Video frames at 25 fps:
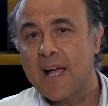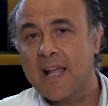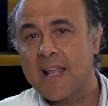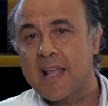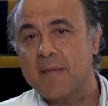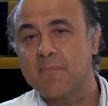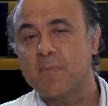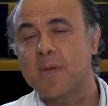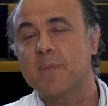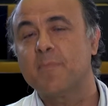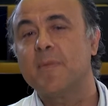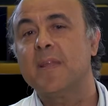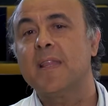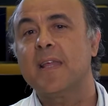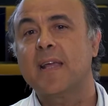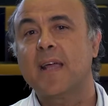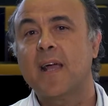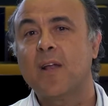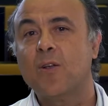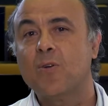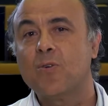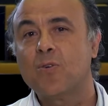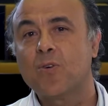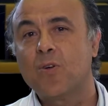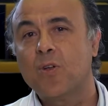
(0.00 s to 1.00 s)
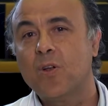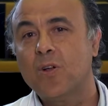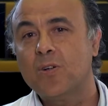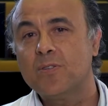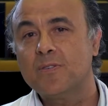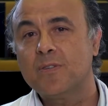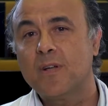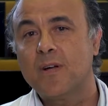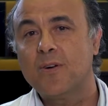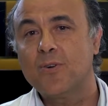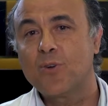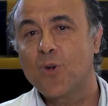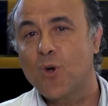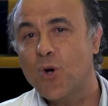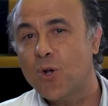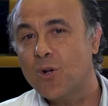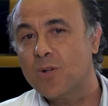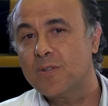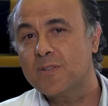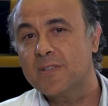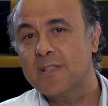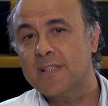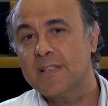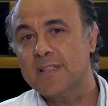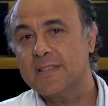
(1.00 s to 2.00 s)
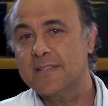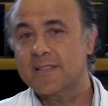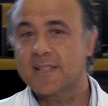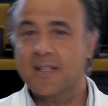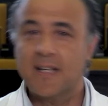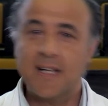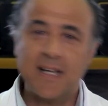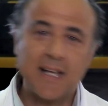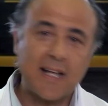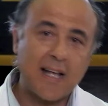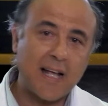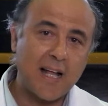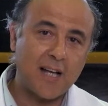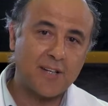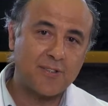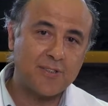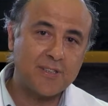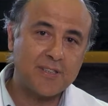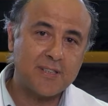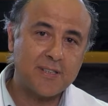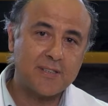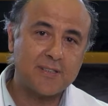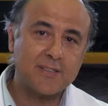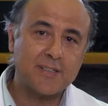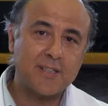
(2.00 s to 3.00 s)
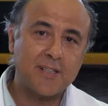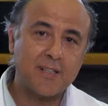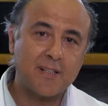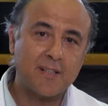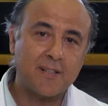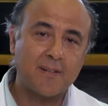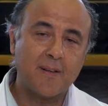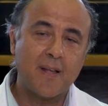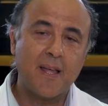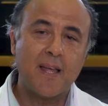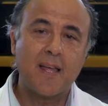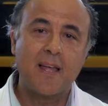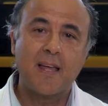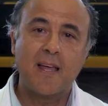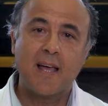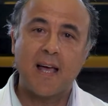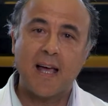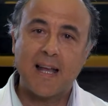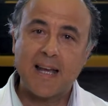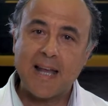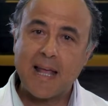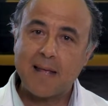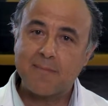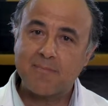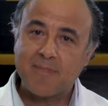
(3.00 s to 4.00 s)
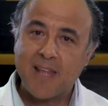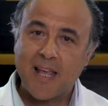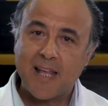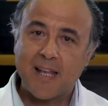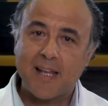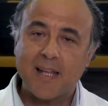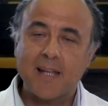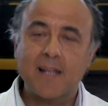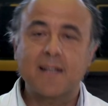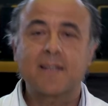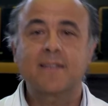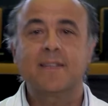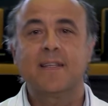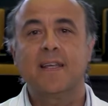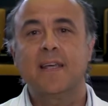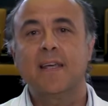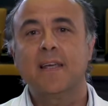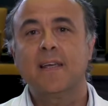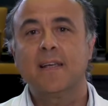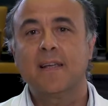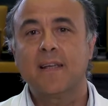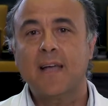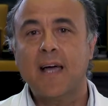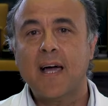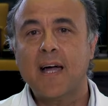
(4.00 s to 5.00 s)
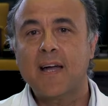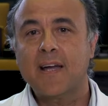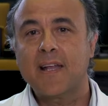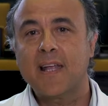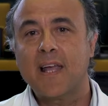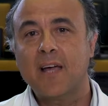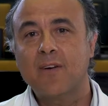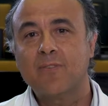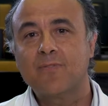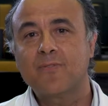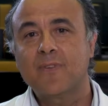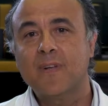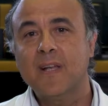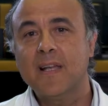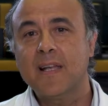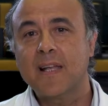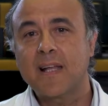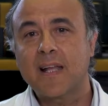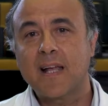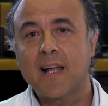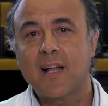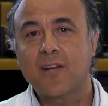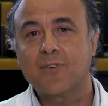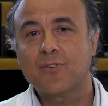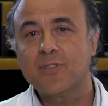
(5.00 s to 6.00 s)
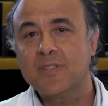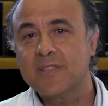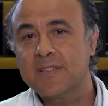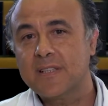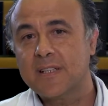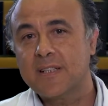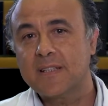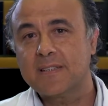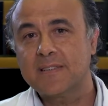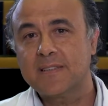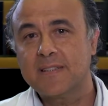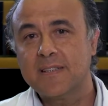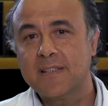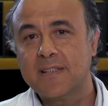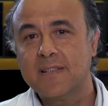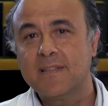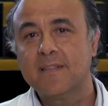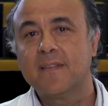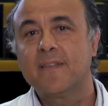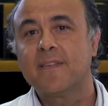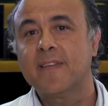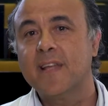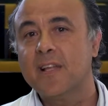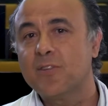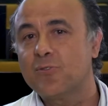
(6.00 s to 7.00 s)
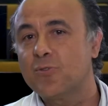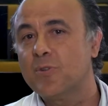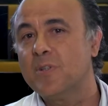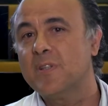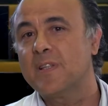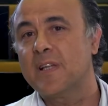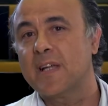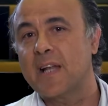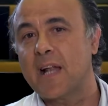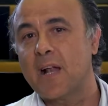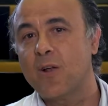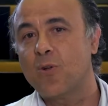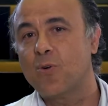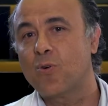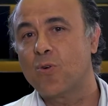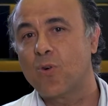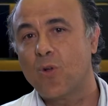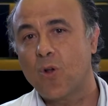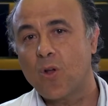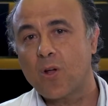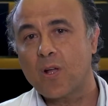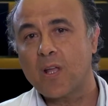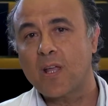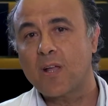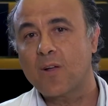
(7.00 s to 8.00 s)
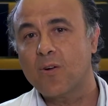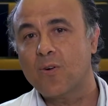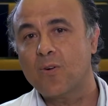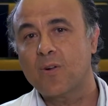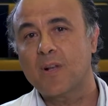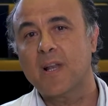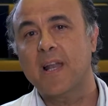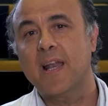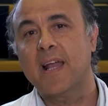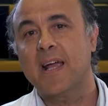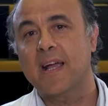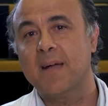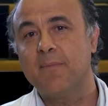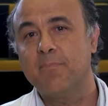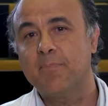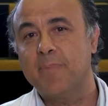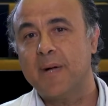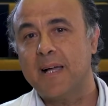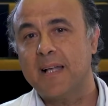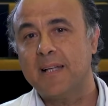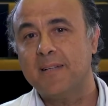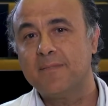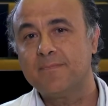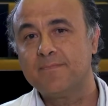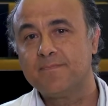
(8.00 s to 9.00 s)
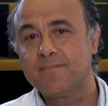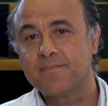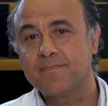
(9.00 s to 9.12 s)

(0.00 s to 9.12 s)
I am a medical oncologist, clinical researcher, and I direct the area of clinical research in Centro Integral Oncológico Clara Campal.